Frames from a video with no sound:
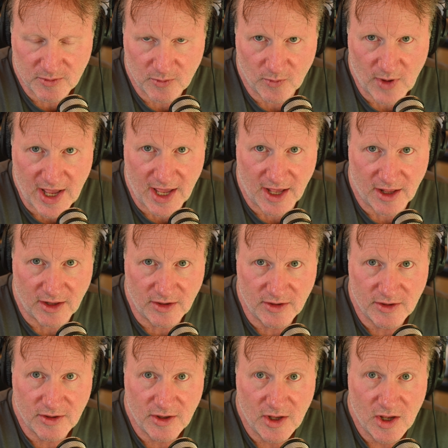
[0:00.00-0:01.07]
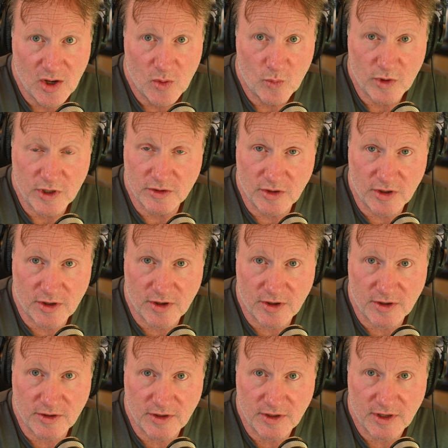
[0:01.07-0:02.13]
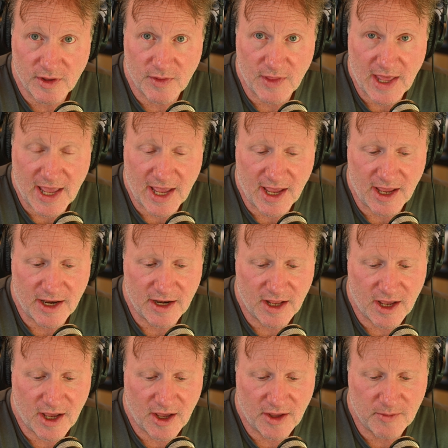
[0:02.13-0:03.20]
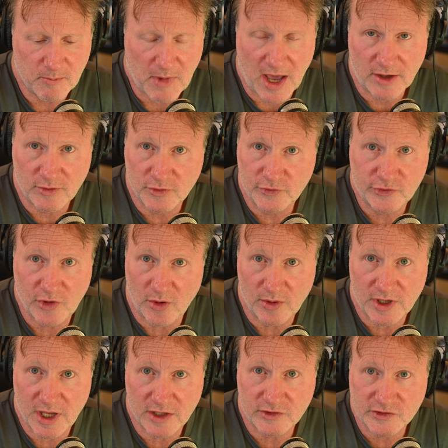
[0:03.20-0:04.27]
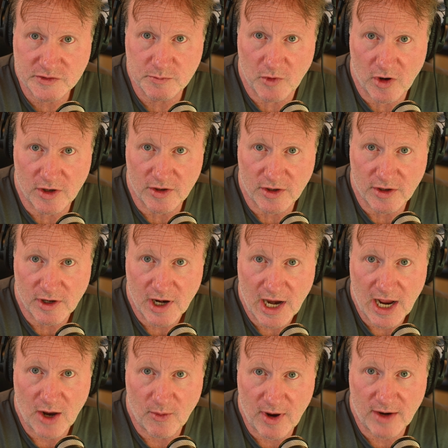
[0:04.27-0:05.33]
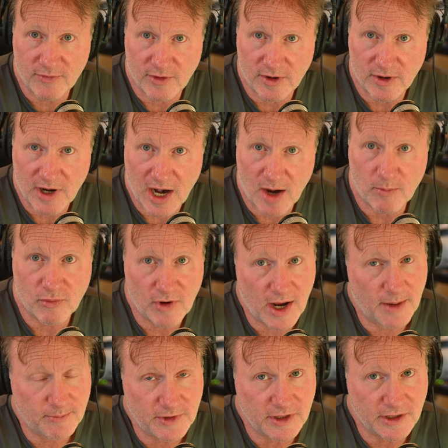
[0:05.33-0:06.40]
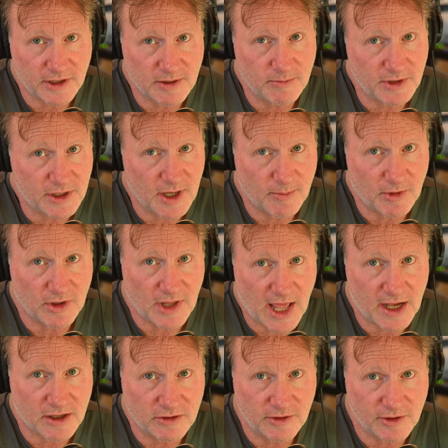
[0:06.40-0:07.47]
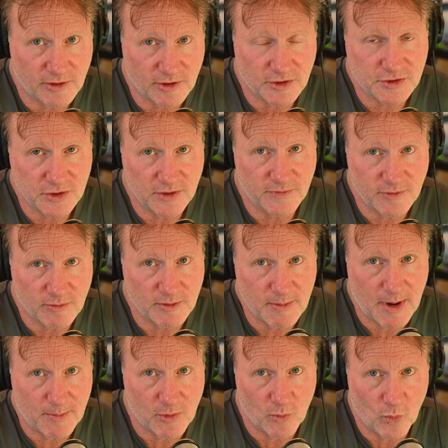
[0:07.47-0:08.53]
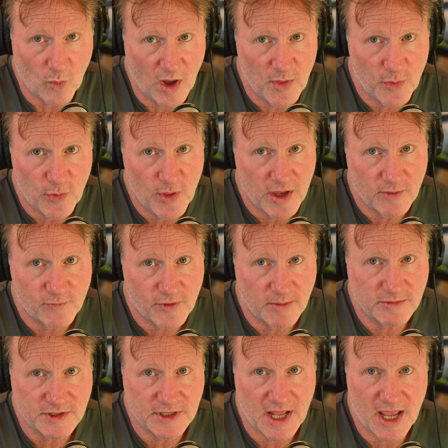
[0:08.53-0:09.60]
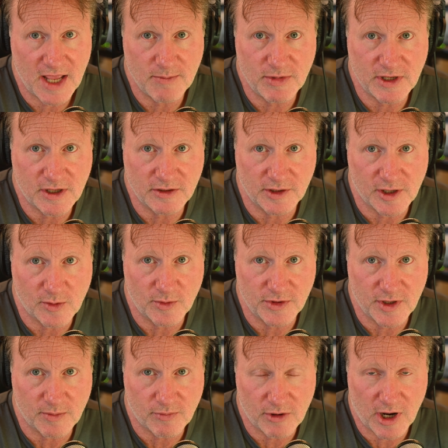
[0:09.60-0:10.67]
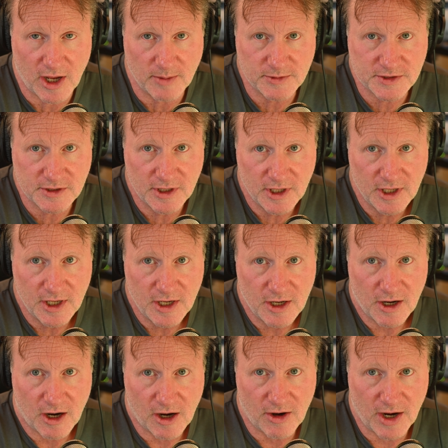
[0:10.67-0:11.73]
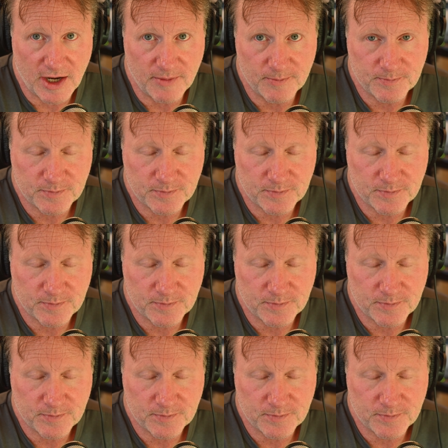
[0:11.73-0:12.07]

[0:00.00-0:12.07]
Well, we learned that models don't get smarter. However, our prompting can become a lot clearer. So if you remember one thing from today, be clear with your prompts. All right.